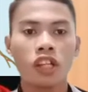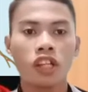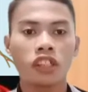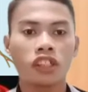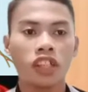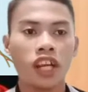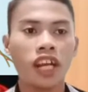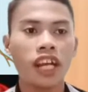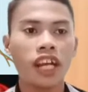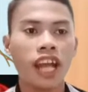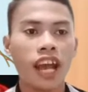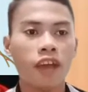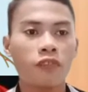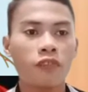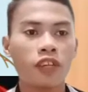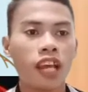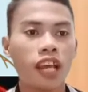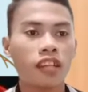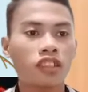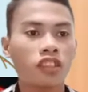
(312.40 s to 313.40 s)
the third
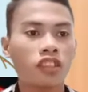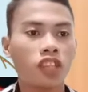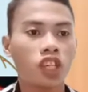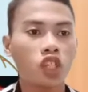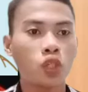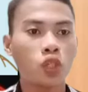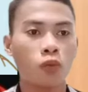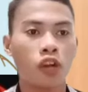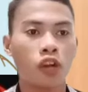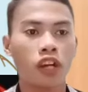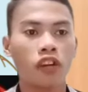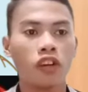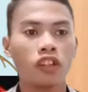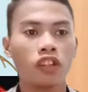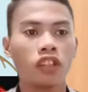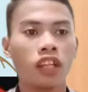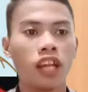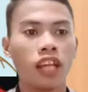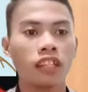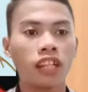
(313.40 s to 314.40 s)
evidences for
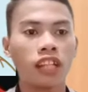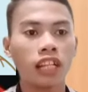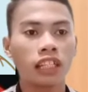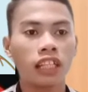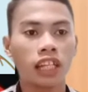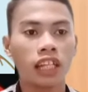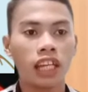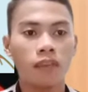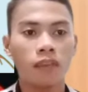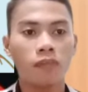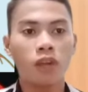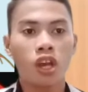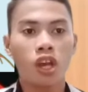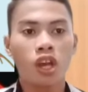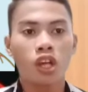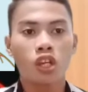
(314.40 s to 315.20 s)
continental drift,